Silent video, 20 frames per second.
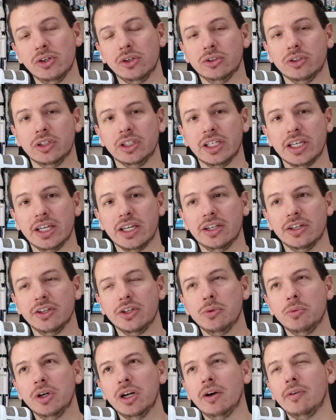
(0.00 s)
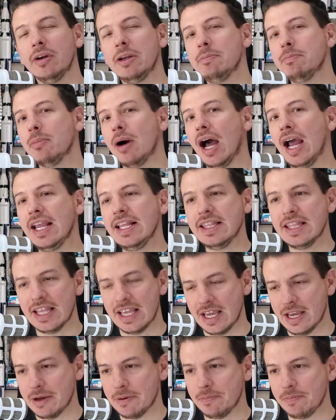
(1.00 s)
older lead, you want to remind
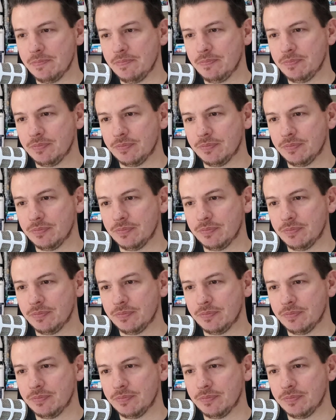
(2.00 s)
them